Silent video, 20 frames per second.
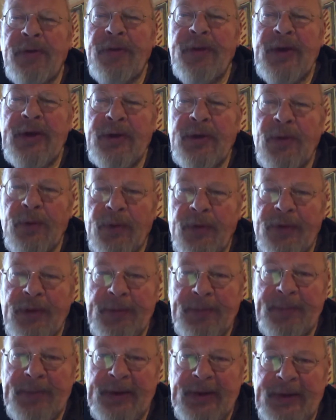in
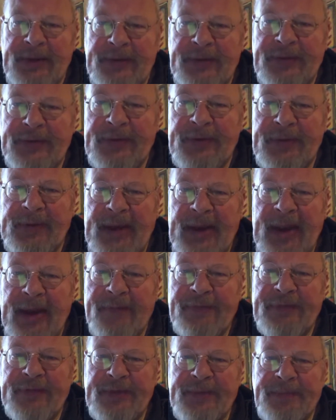Northumberland, so they
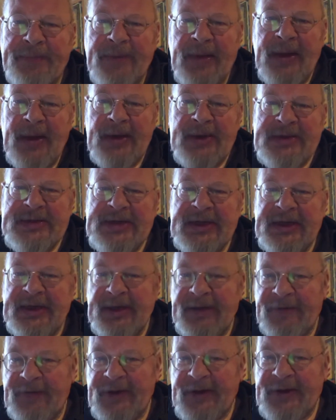have some
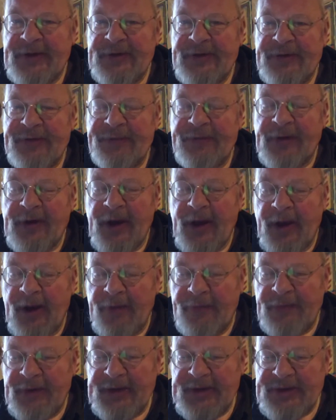significance for
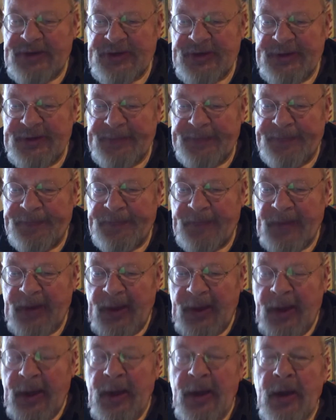our region.
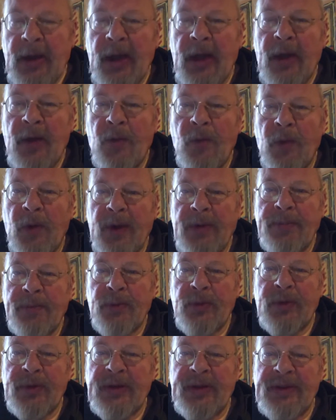One
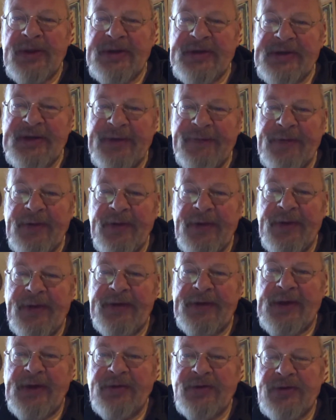born in the 7th
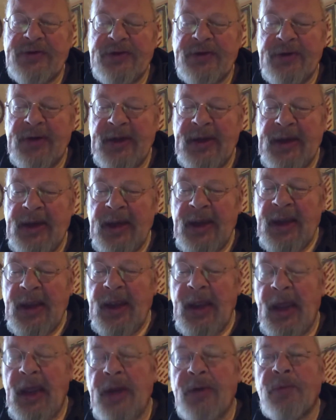century
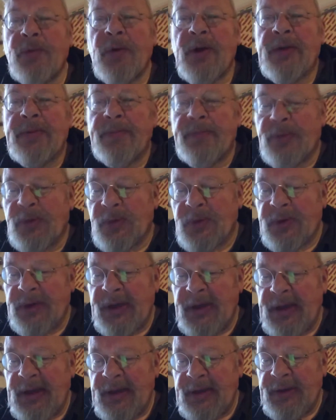and one born
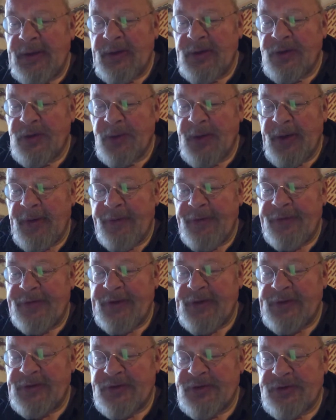in the 12th
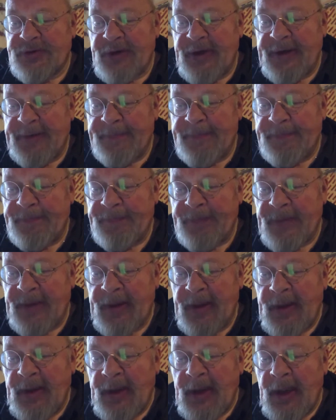century.
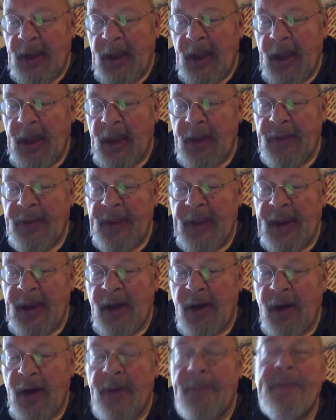They
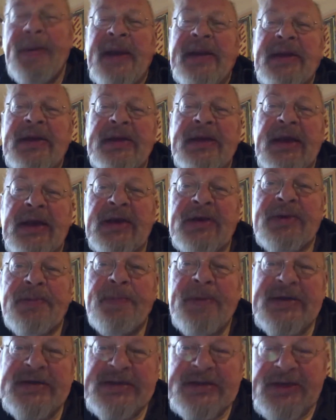are Benedict
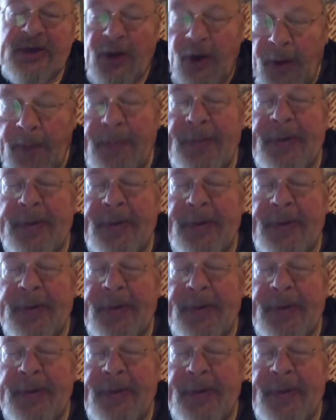Biscop